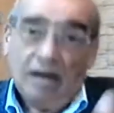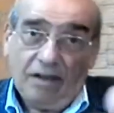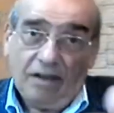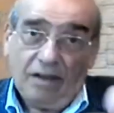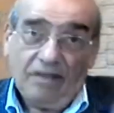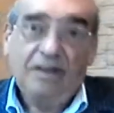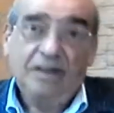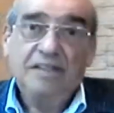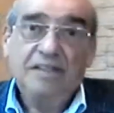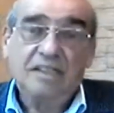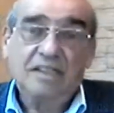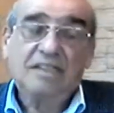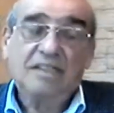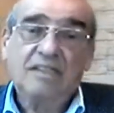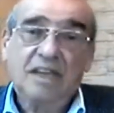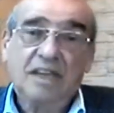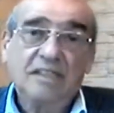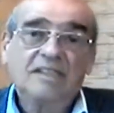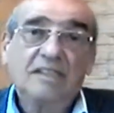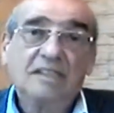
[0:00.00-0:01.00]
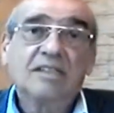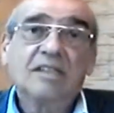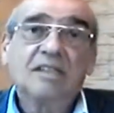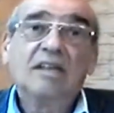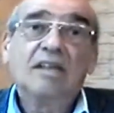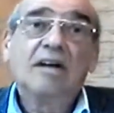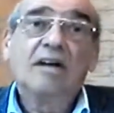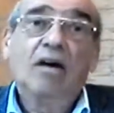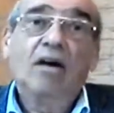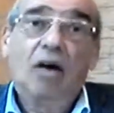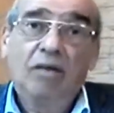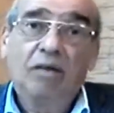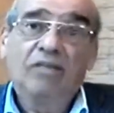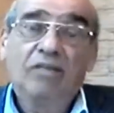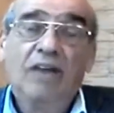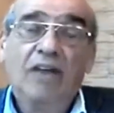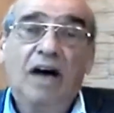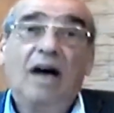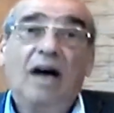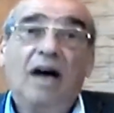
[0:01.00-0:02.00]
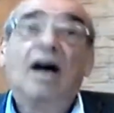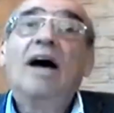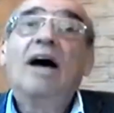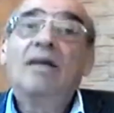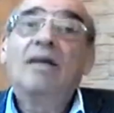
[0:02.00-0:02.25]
the resistance of the